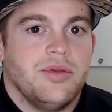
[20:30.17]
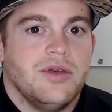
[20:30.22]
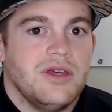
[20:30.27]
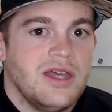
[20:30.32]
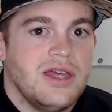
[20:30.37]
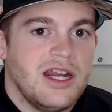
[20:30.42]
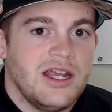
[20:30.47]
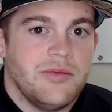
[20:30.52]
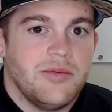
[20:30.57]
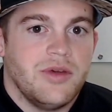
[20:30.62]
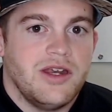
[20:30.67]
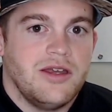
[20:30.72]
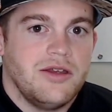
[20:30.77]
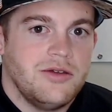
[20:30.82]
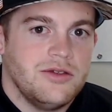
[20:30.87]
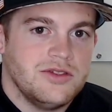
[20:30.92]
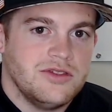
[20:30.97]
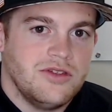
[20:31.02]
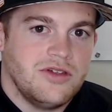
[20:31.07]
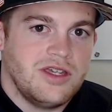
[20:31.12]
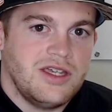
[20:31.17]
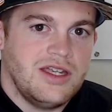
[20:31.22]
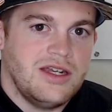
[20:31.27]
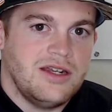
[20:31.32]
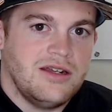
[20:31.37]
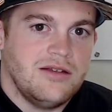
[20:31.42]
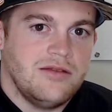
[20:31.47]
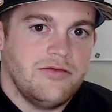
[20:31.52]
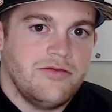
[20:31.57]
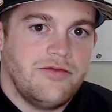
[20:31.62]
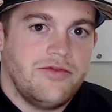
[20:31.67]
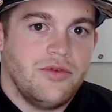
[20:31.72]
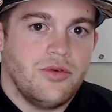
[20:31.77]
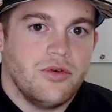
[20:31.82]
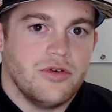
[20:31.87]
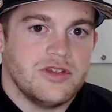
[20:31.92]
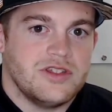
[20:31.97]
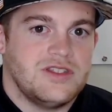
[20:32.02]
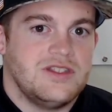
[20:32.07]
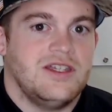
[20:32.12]
Anybody who's looking
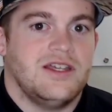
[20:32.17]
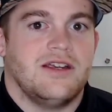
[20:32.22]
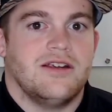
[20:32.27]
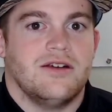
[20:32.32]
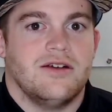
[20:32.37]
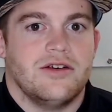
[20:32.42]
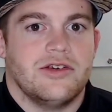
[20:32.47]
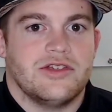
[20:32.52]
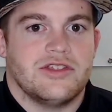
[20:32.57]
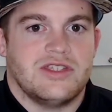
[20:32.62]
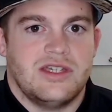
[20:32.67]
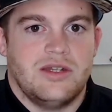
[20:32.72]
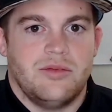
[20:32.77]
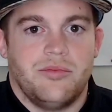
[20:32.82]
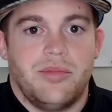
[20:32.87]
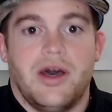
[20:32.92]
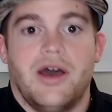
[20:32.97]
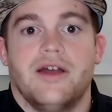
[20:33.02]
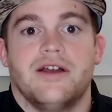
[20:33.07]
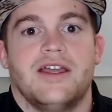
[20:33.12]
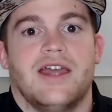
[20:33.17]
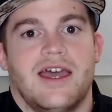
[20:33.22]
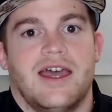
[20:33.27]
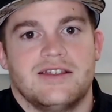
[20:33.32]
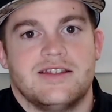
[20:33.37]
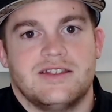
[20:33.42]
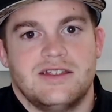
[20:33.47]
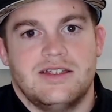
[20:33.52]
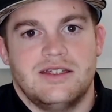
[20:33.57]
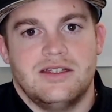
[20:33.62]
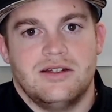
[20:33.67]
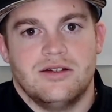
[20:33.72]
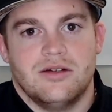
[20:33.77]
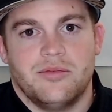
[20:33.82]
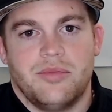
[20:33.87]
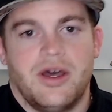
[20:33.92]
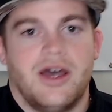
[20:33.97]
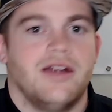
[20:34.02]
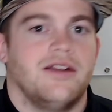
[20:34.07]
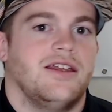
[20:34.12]
for stickers and podcasting or
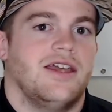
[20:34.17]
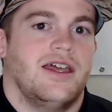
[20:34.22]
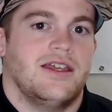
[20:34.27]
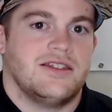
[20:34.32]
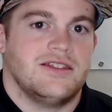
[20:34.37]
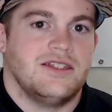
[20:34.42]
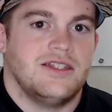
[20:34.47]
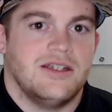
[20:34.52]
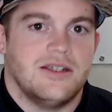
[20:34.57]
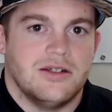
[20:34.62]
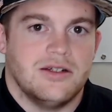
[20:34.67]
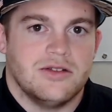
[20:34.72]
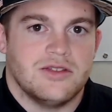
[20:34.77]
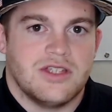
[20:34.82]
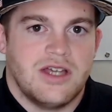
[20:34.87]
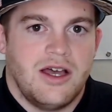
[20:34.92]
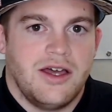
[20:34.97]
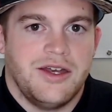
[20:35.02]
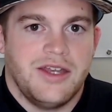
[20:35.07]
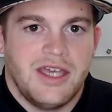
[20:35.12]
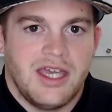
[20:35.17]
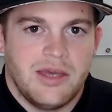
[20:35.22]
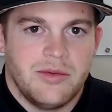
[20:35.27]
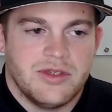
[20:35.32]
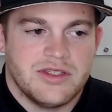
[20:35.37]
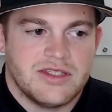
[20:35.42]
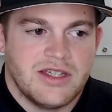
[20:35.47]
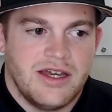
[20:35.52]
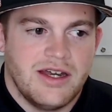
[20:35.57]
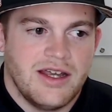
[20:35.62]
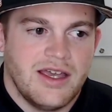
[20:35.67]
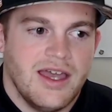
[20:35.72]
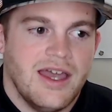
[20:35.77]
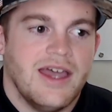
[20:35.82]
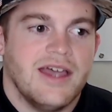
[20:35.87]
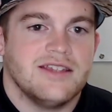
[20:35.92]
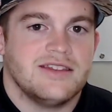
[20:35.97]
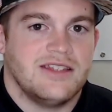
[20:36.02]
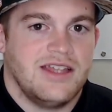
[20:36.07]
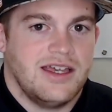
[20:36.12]
podcast stickers on Amazon, it
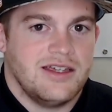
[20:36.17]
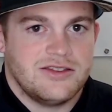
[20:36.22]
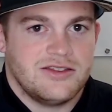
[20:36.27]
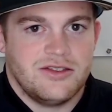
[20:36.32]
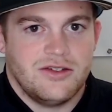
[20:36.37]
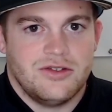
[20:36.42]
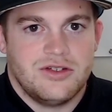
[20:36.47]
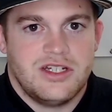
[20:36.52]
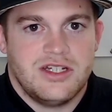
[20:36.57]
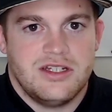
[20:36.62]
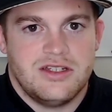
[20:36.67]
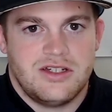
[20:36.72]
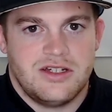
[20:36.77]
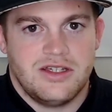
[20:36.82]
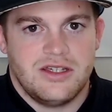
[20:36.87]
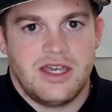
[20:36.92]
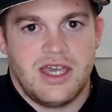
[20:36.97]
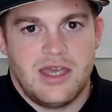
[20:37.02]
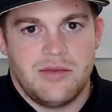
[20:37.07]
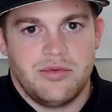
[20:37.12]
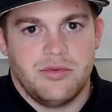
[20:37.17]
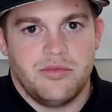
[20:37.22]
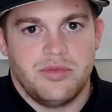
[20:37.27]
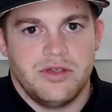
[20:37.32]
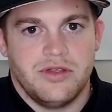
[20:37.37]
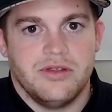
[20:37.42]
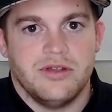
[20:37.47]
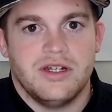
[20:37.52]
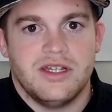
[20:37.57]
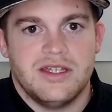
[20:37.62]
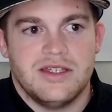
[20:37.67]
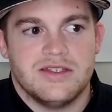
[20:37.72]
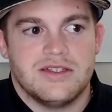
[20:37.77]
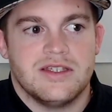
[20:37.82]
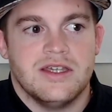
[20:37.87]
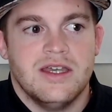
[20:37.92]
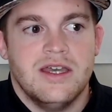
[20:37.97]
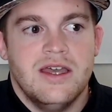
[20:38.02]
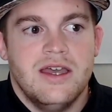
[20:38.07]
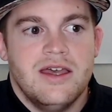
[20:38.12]
has that search engine
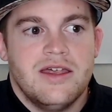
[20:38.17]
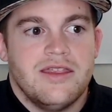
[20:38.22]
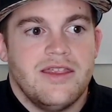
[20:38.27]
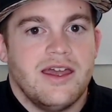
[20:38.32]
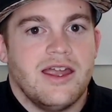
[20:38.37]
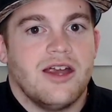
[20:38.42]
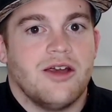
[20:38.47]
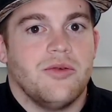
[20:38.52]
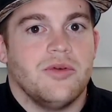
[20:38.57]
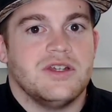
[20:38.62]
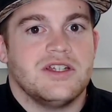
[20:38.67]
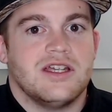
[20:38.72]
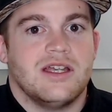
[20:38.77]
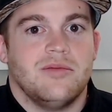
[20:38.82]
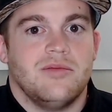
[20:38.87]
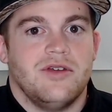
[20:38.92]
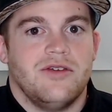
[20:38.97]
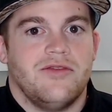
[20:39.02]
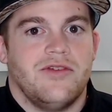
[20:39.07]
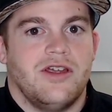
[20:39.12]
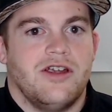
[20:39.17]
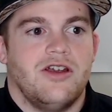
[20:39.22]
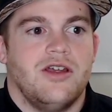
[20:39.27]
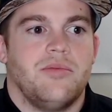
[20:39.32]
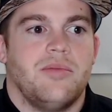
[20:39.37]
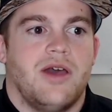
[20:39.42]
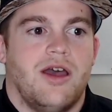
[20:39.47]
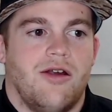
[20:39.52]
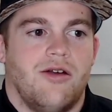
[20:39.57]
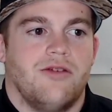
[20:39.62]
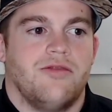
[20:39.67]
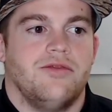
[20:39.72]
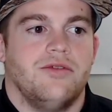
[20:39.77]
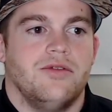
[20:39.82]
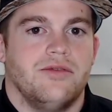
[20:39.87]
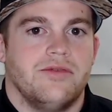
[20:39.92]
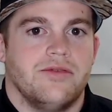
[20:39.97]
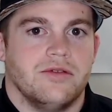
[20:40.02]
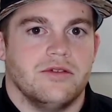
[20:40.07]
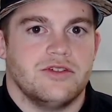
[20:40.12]
capabilities there, which can be very
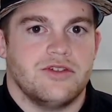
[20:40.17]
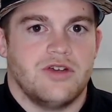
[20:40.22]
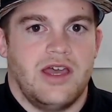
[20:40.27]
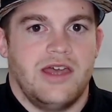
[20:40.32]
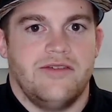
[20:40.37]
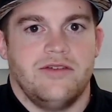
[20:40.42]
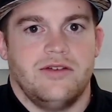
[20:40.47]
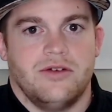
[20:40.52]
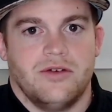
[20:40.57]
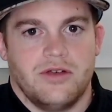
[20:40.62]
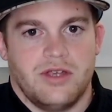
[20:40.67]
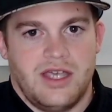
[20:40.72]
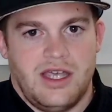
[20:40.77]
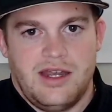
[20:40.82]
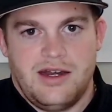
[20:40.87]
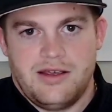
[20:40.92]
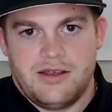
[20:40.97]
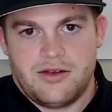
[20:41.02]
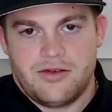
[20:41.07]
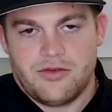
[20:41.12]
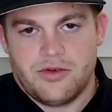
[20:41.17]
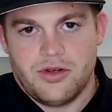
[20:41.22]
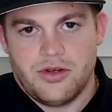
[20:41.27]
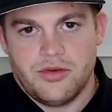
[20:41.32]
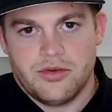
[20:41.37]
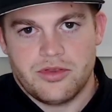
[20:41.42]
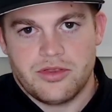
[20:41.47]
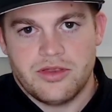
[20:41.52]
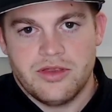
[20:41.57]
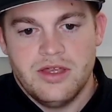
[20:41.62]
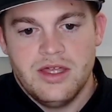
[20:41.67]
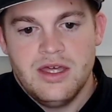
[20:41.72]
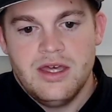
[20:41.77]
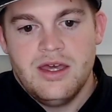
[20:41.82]
powerful for driving organic growth.